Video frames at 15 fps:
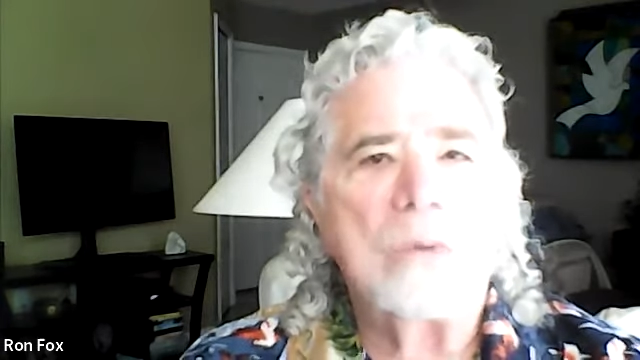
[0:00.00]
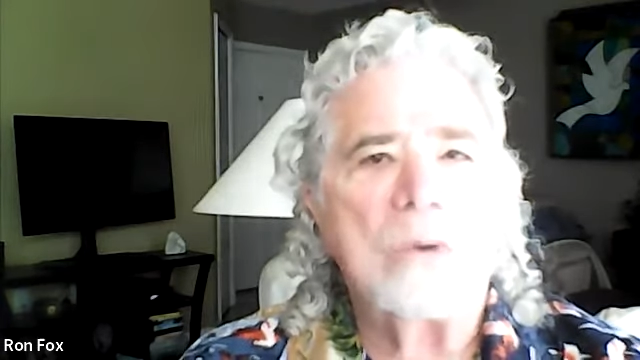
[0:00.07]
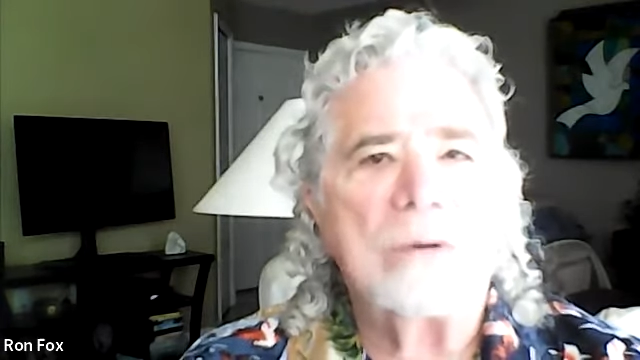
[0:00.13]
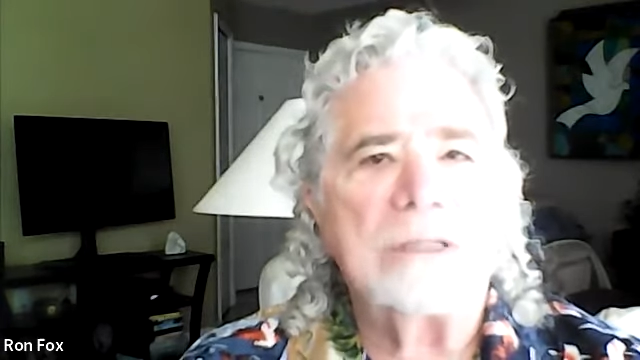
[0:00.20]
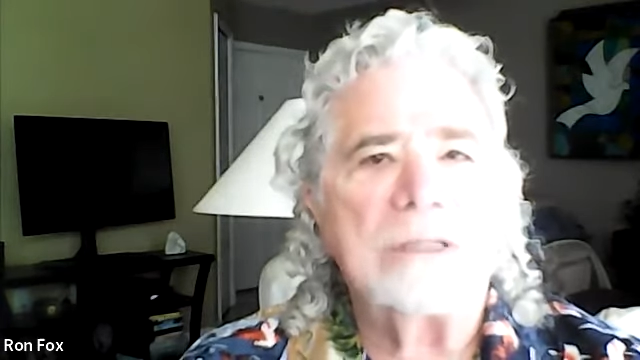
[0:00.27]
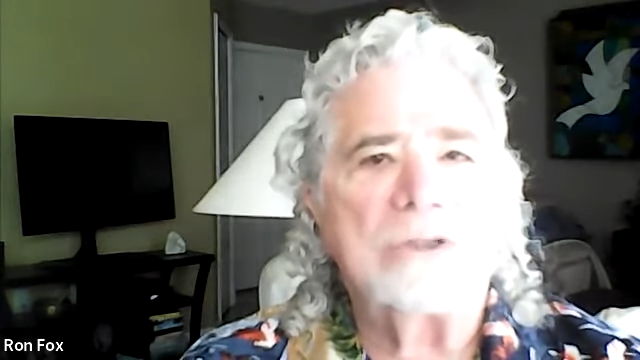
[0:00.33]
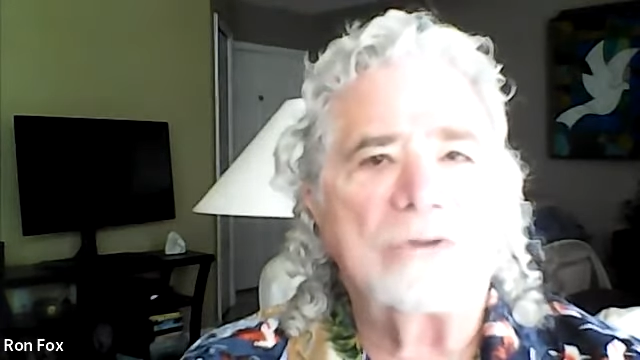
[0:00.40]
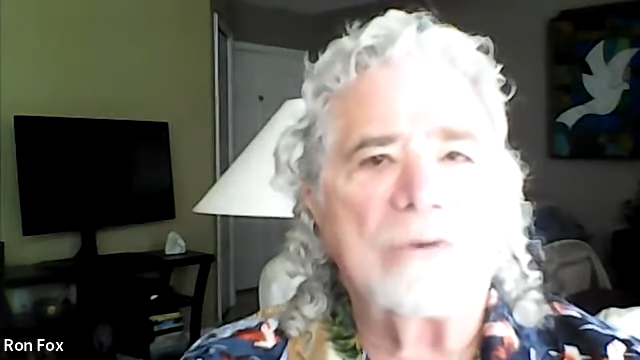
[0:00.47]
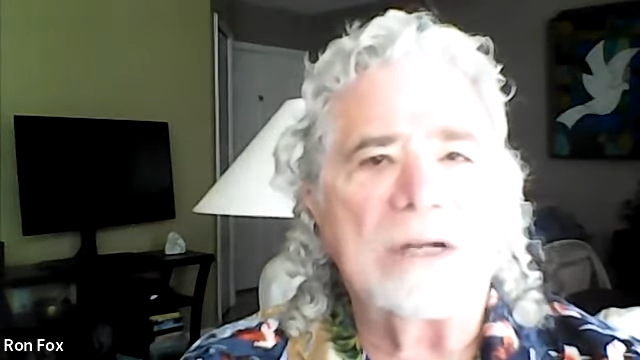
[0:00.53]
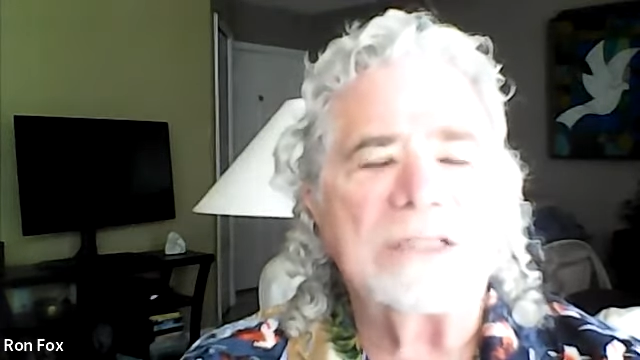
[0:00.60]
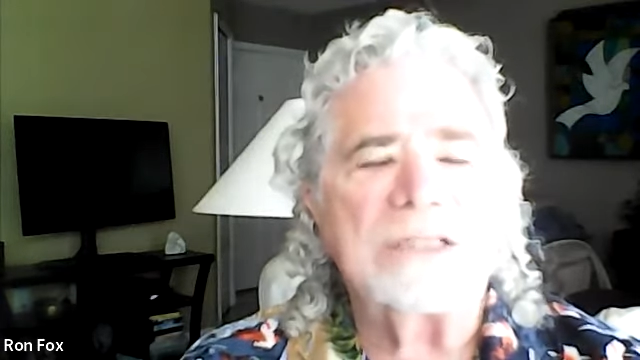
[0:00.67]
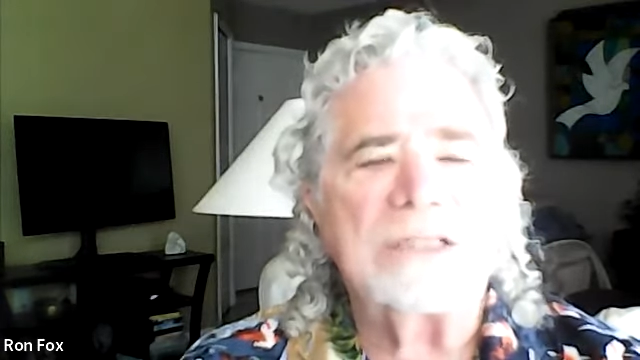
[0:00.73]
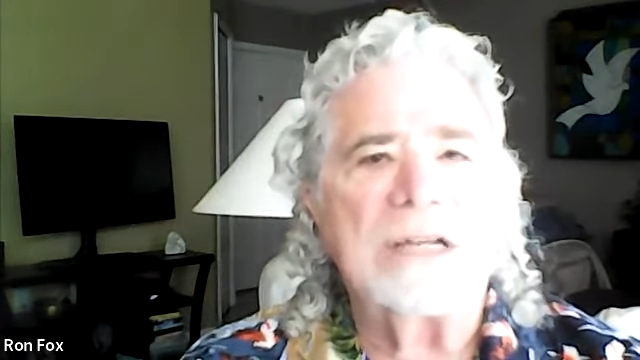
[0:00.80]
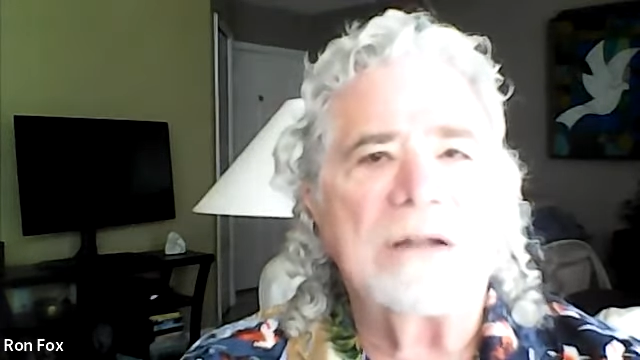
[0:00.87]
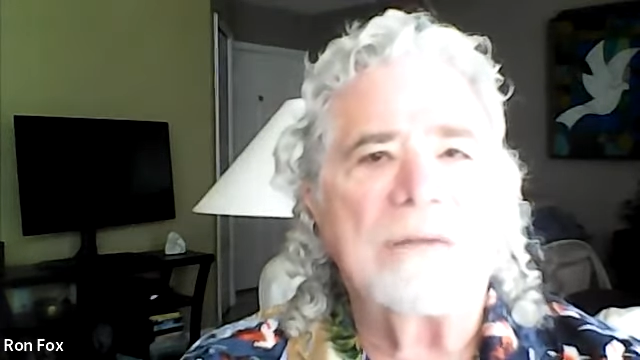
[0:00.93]
were
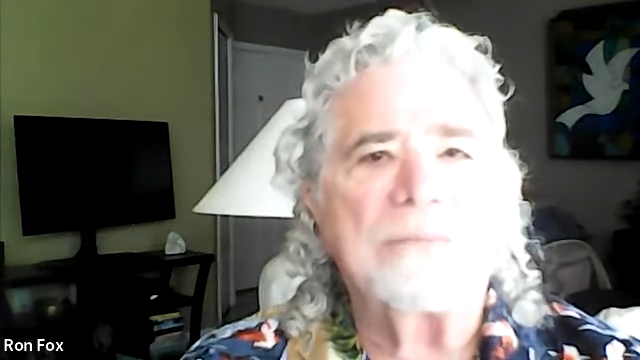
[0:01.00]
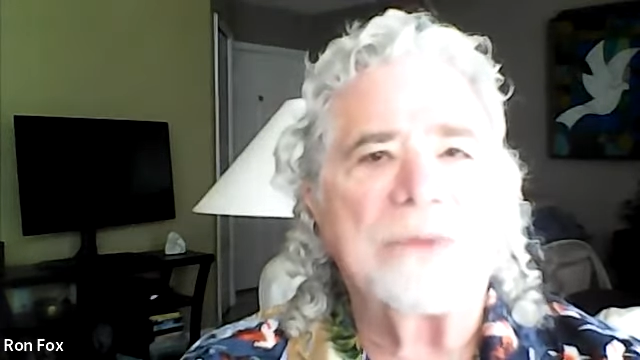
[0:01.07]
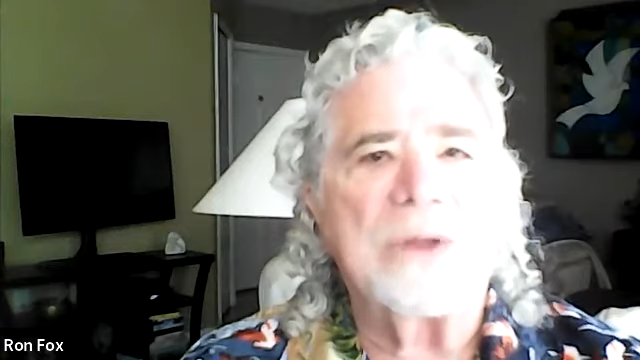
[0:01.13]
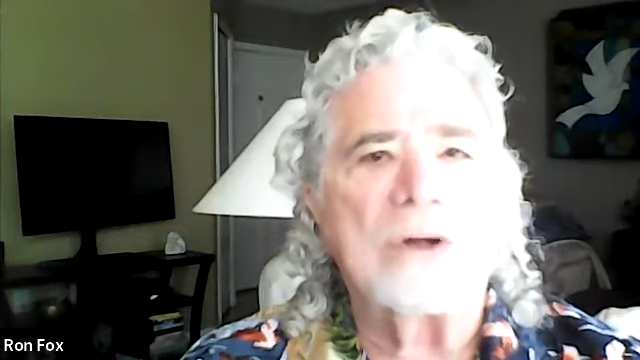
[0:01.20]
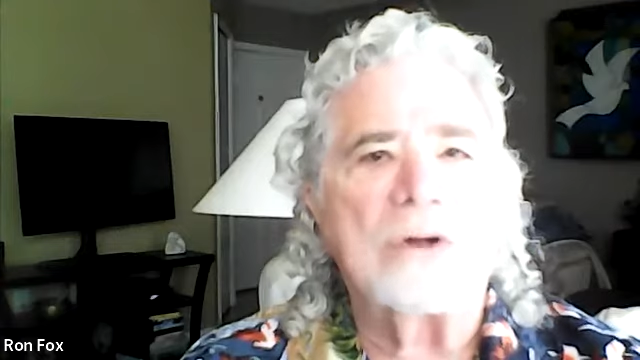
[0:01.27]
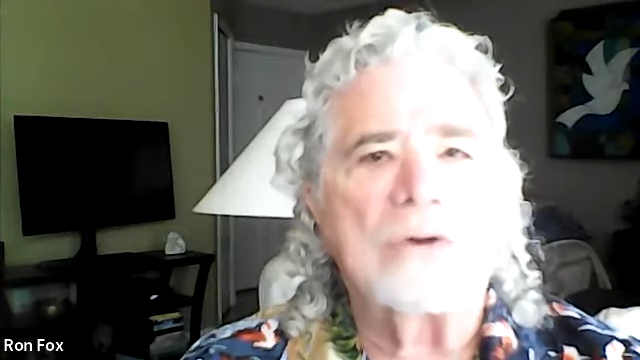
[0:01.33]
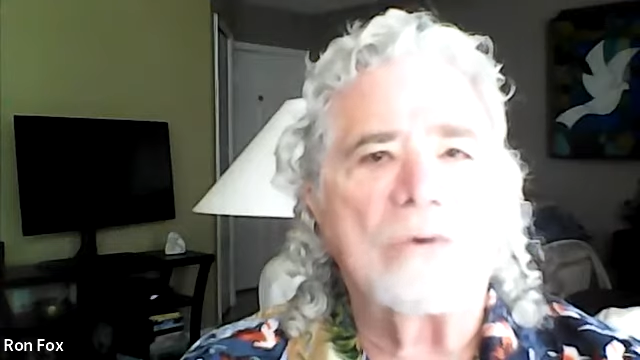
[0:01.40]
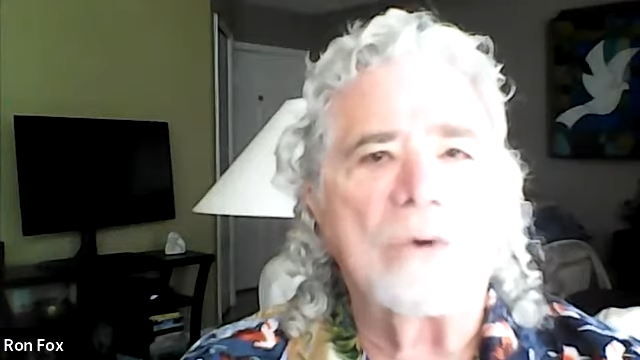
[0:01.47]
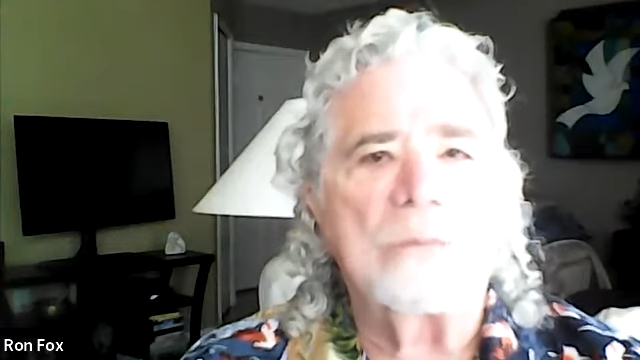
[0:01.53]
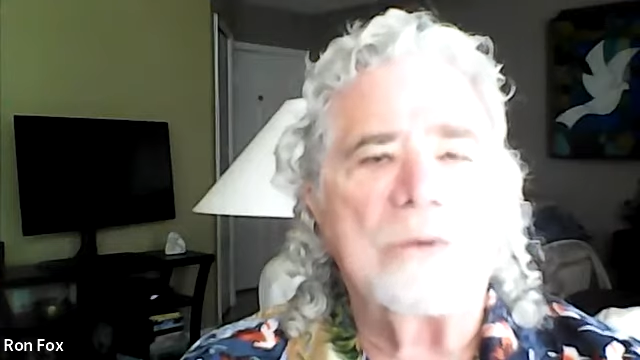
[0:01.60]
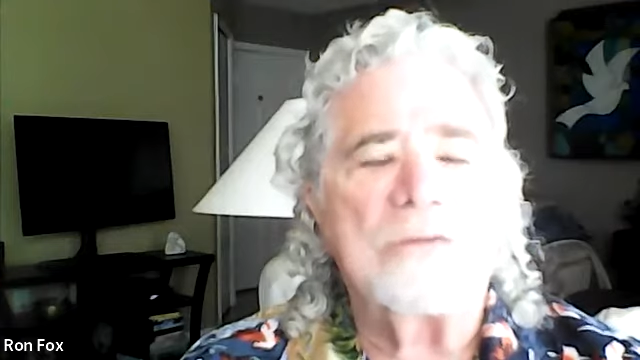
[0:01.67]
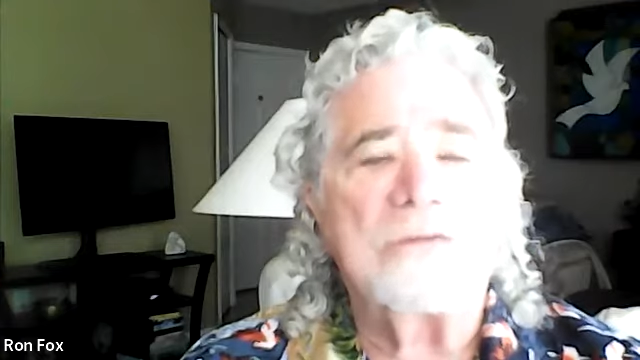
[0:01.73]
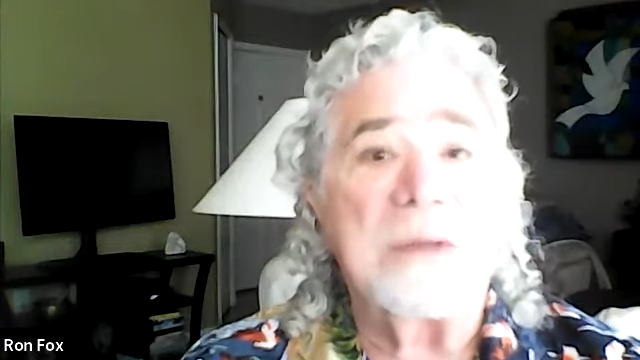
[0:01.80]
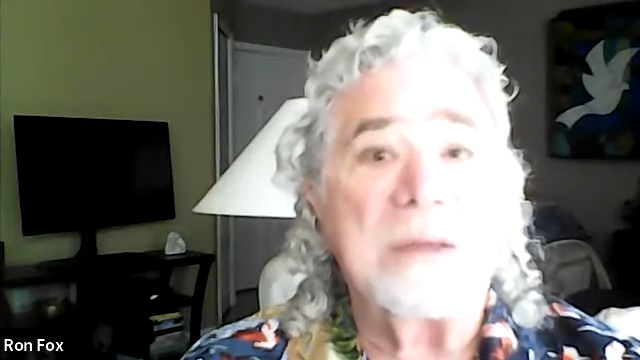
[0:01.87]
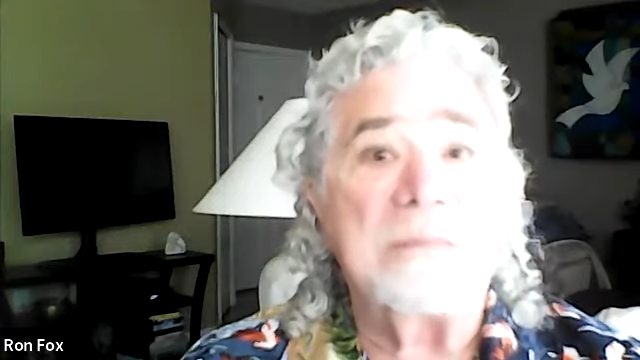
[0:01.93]
addressing a group
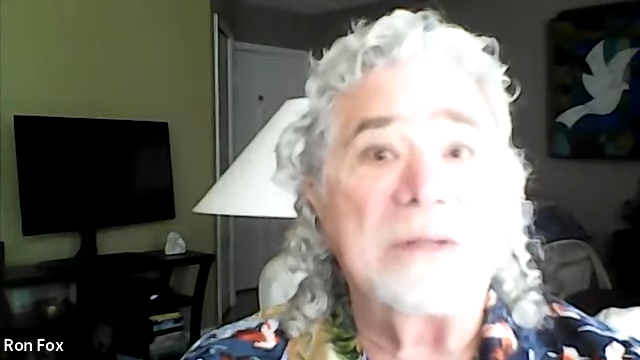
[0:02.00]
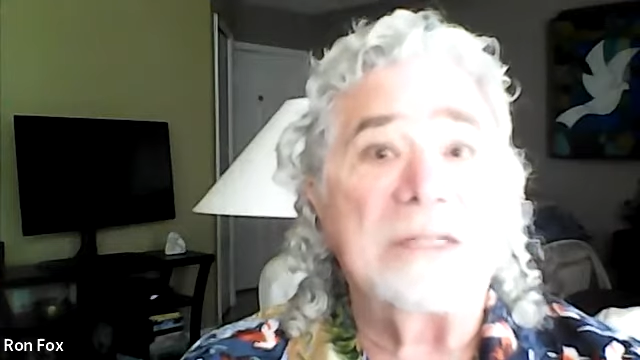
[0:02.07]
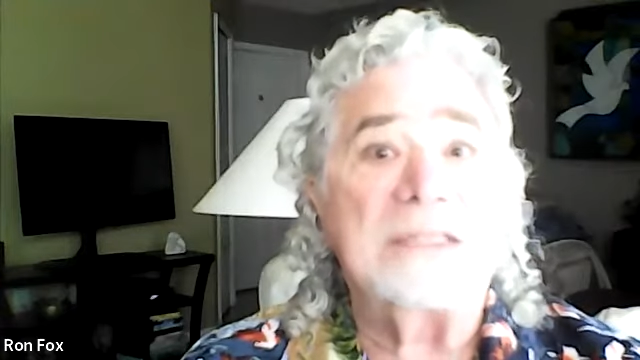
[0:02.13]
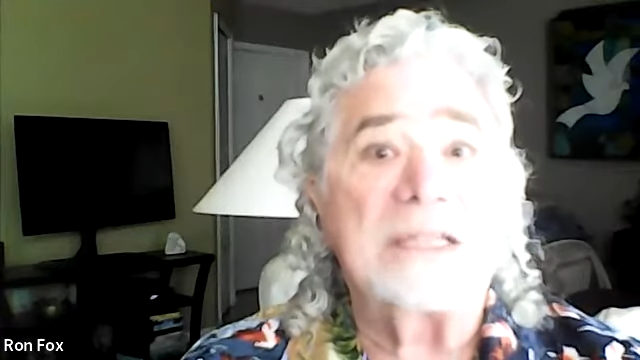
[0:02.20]
of people.